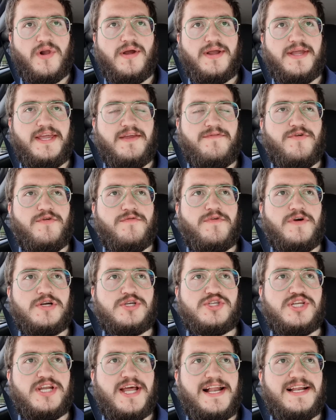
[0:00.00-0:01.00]
give you
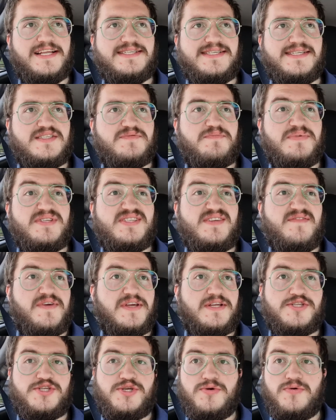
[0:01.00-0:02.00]
functionality
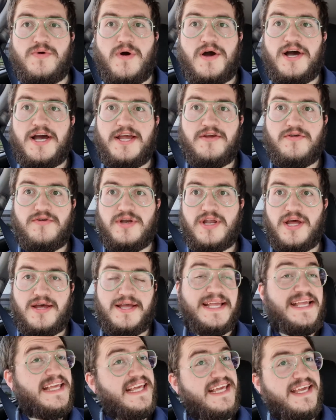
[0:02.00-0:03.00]
specific to
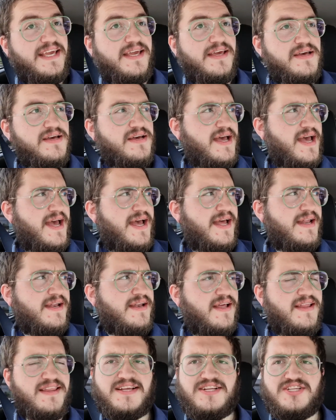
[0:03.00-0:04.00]
Hyundai, Kia,
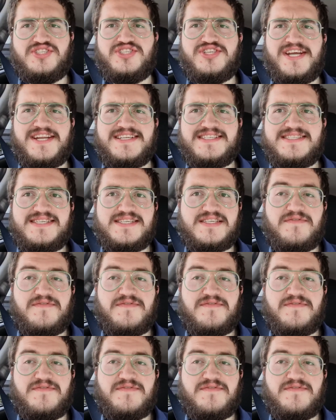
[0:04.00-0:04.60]
and I think Genesis